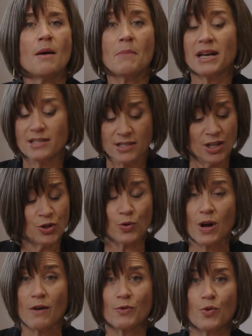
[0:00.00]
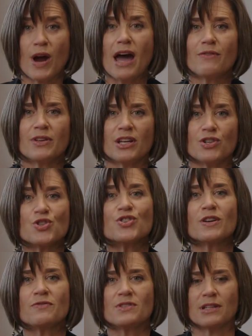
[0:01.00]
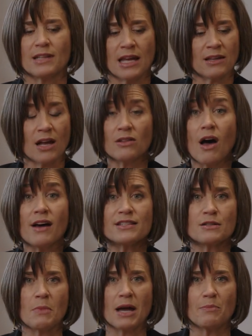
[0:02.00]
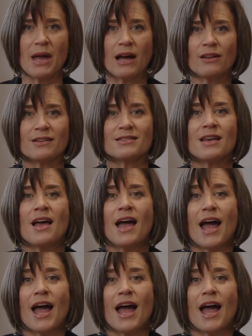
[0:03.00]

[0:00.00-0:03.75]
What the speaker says: my center of gravity shifted and I lost my balance,